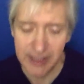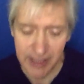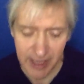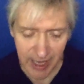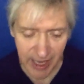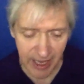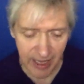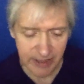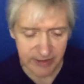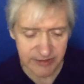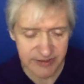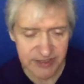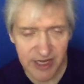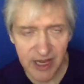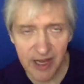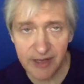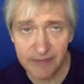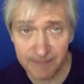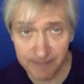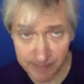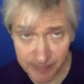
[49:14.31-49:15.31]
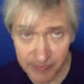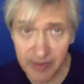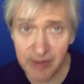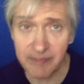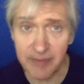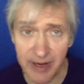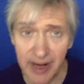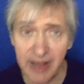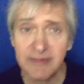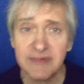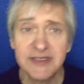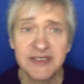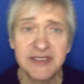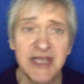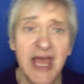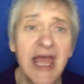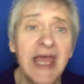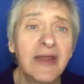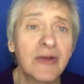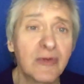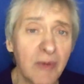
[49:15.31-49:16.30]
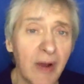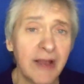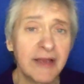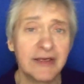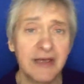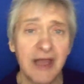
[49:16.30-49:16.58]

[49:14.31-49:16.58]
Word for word: and but I'm saying right